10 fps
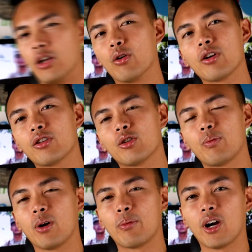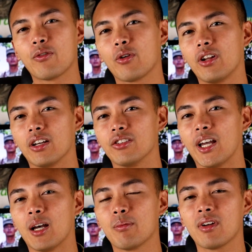In order to prepare for the
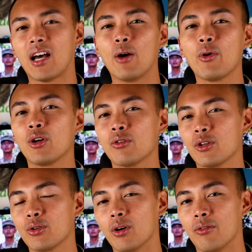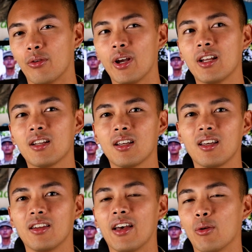exam, I went over to a friend
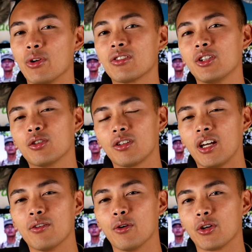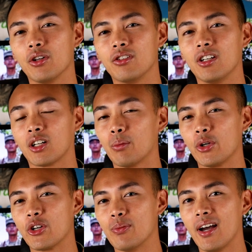that recently took the AFOQT a couple
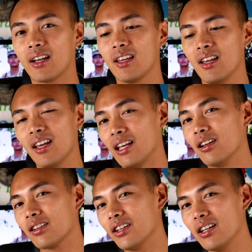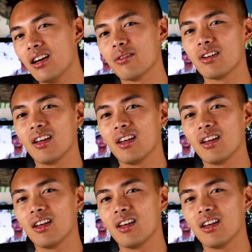years back, and luckily enough,